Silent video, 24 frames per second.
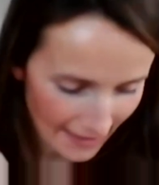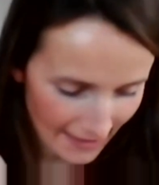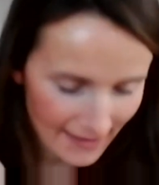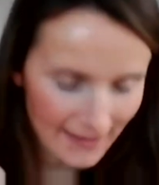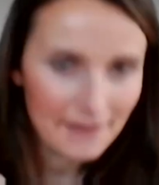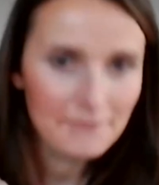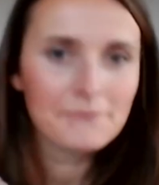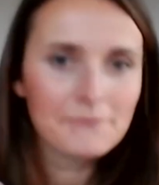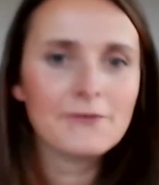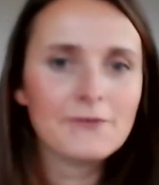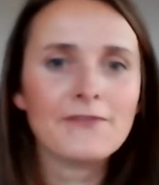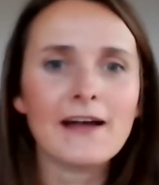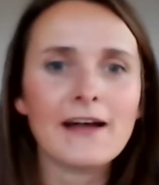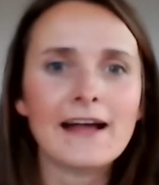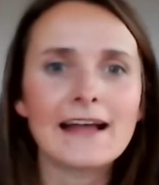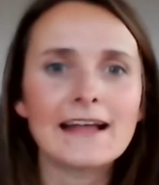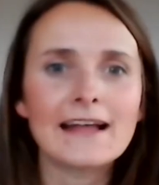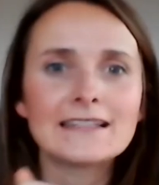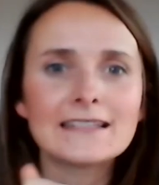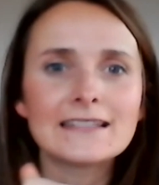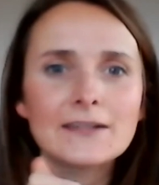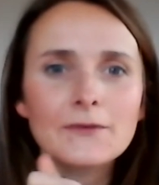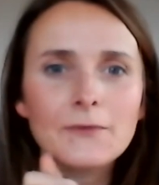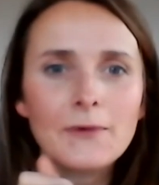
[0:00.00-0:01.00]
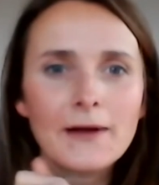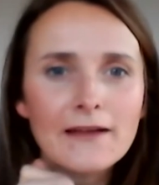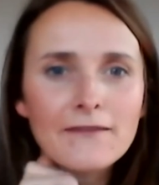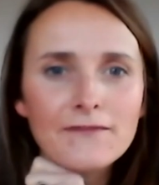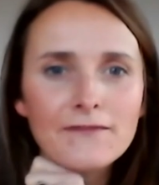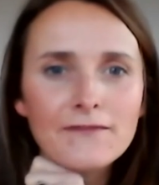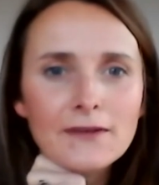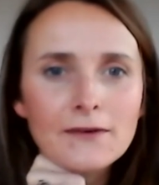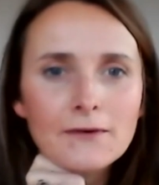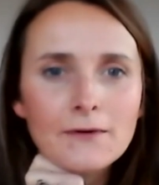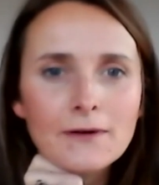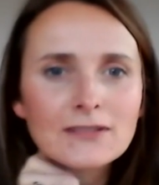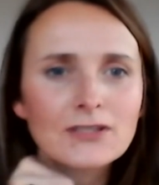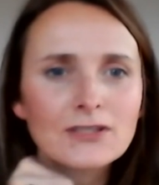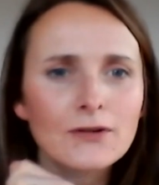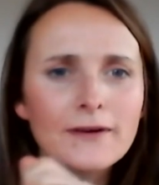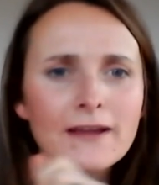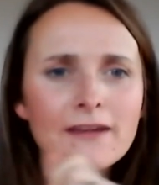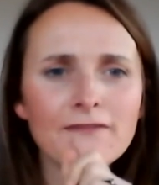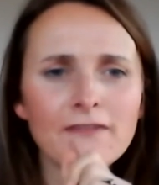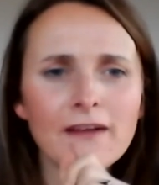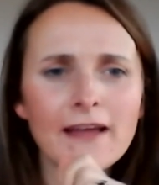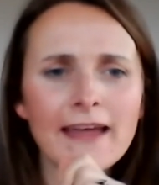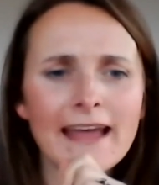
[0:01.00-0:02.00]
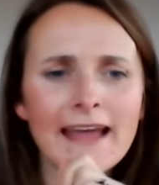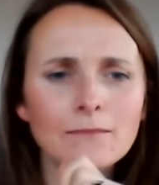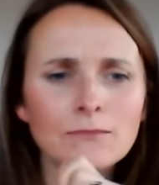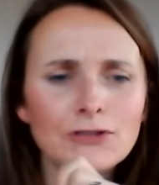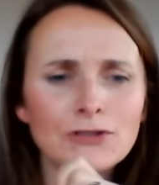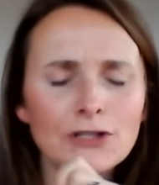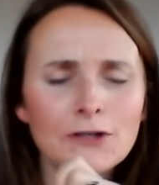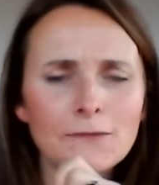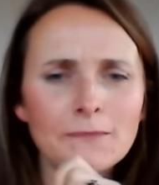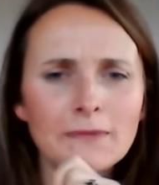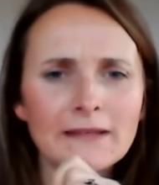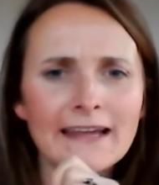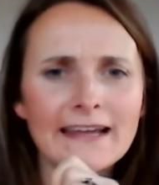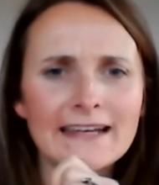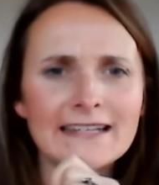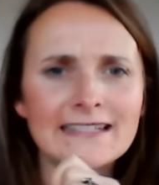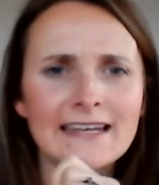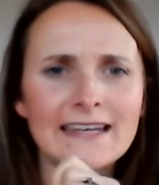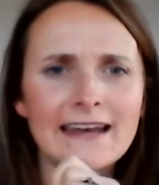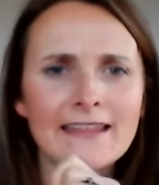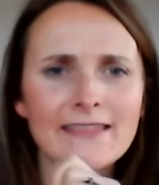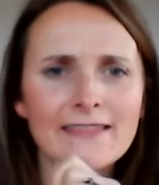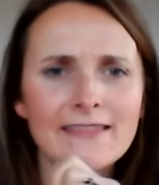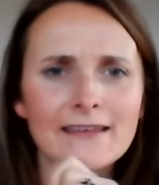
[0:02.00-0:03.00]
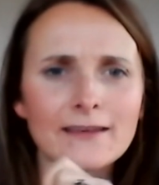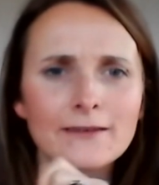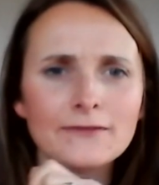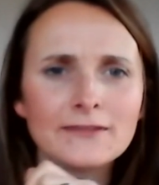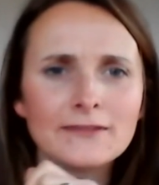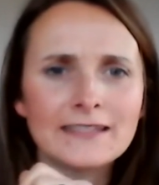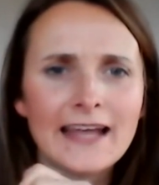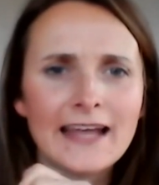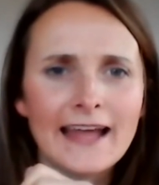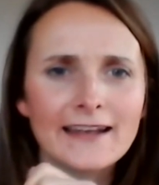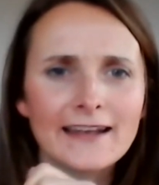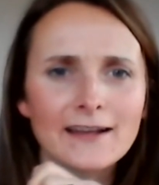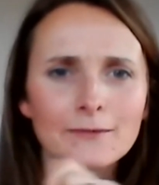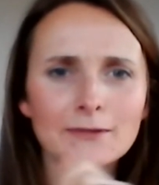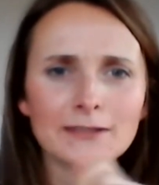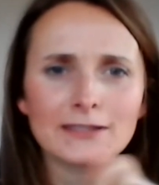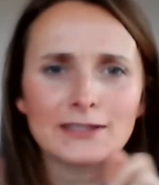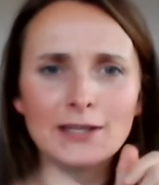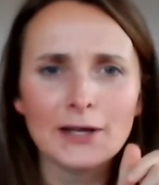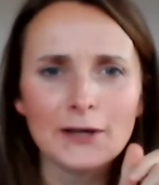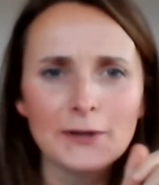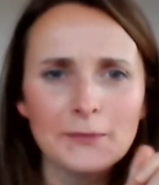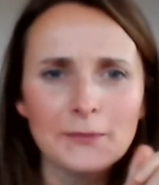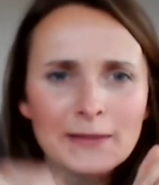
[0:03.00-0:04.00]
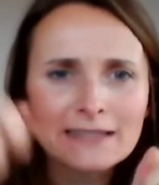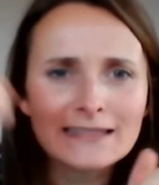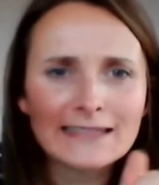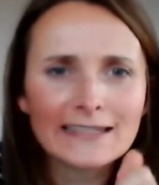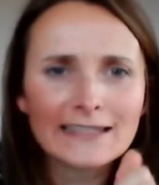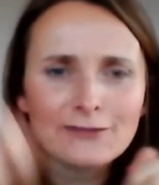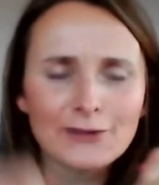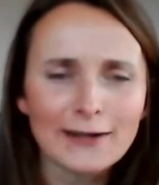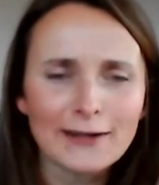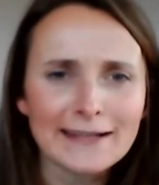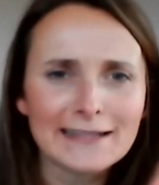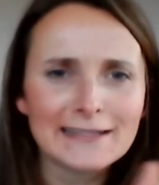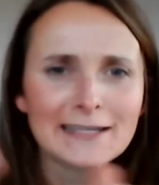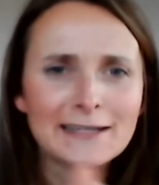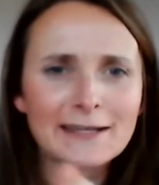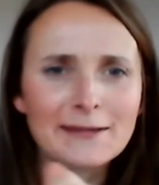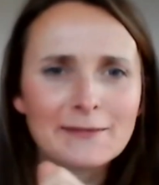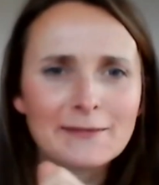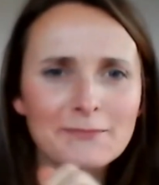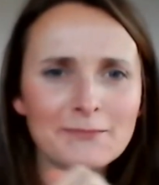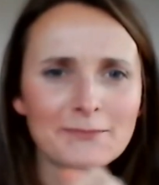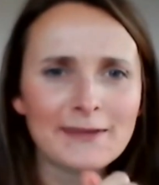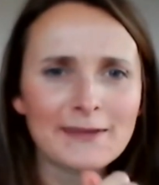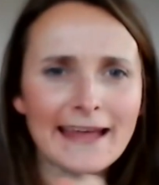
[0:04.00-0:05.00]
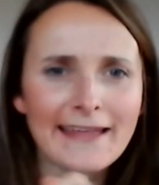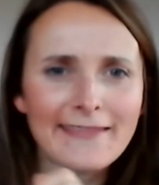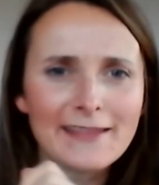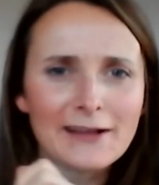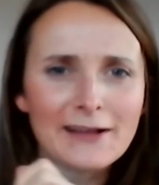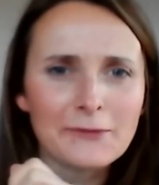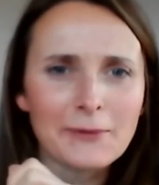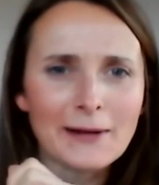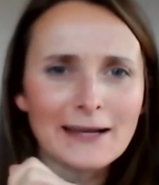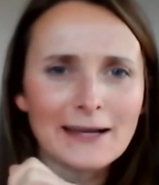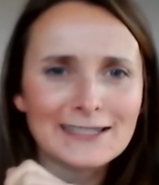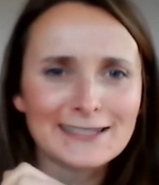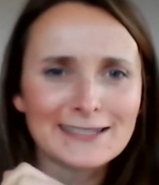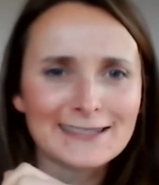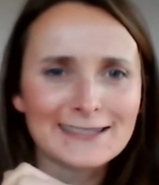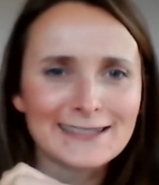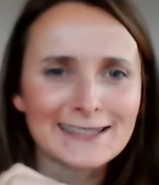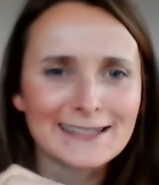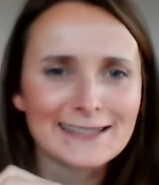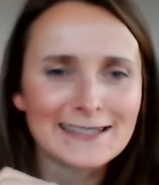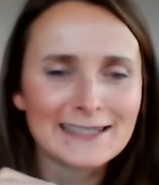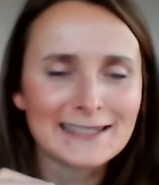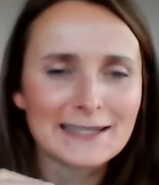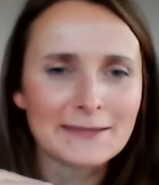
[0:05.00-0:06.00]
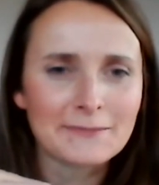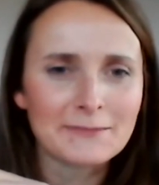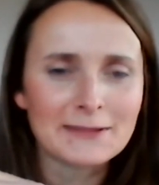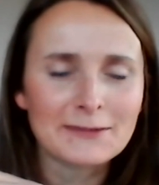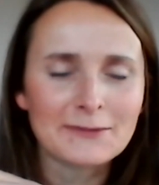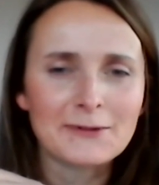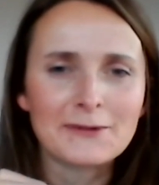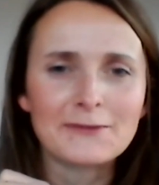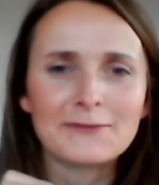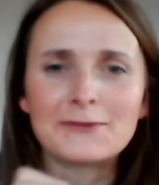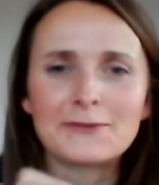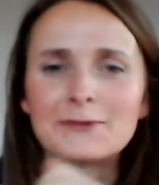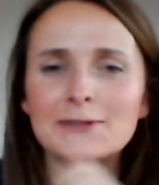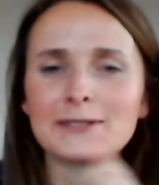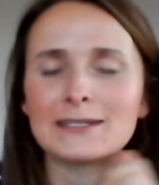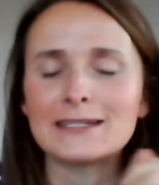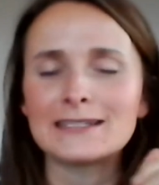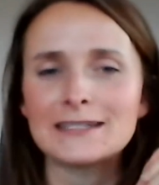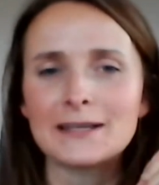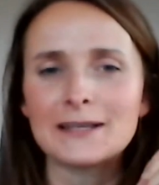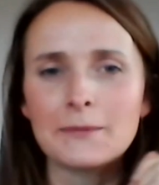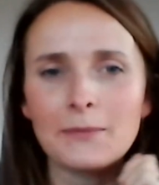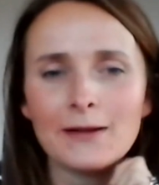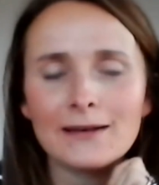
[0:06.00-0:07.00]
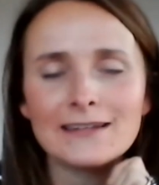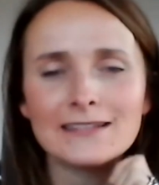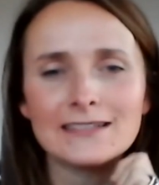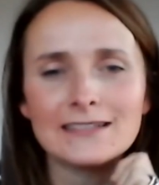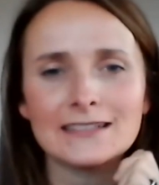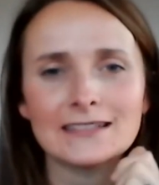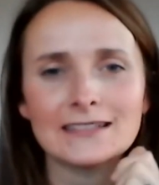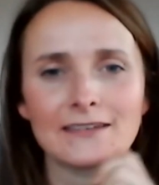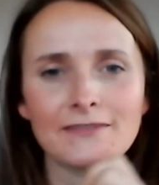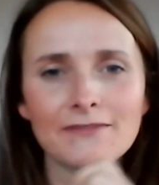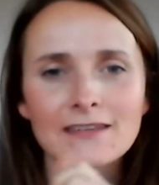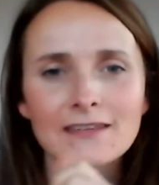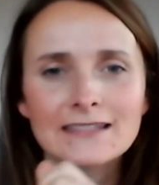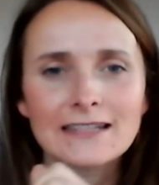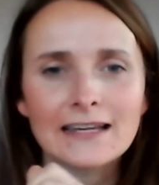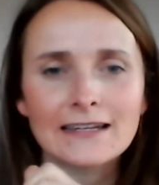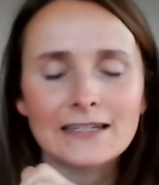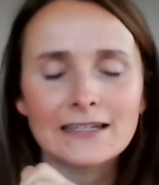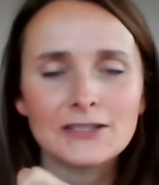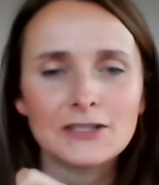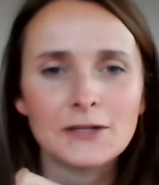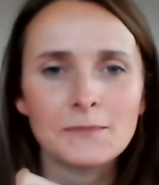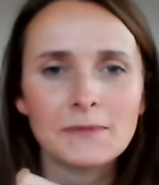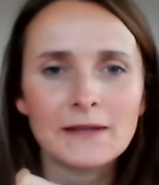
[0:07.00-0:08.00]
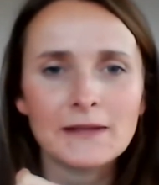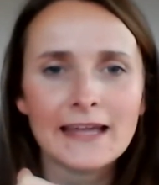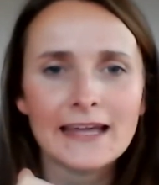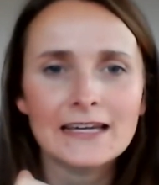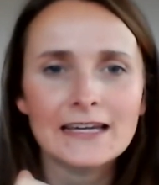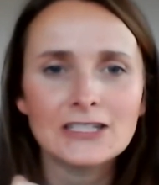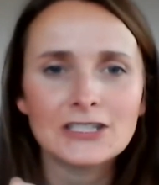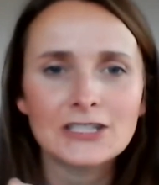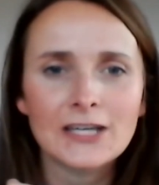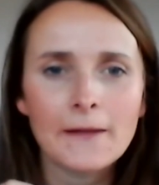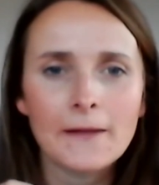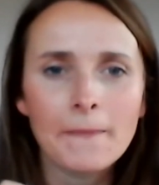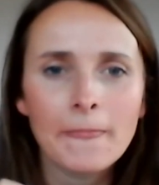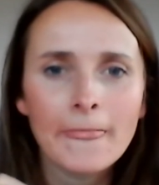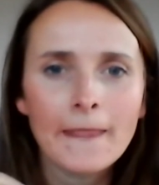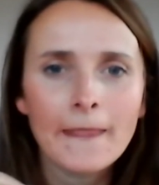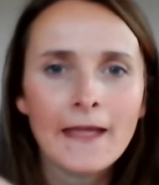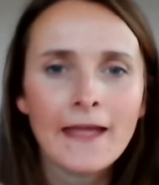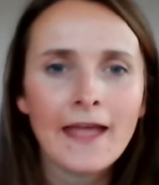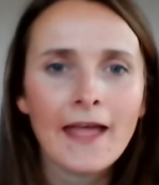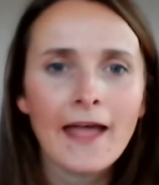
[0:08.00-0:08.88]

Um, we've had quite a few. Sorry if I am duplicating anything you've said. I was so busy trying to get the questions into some sort of order, so apologies if there's any duplication.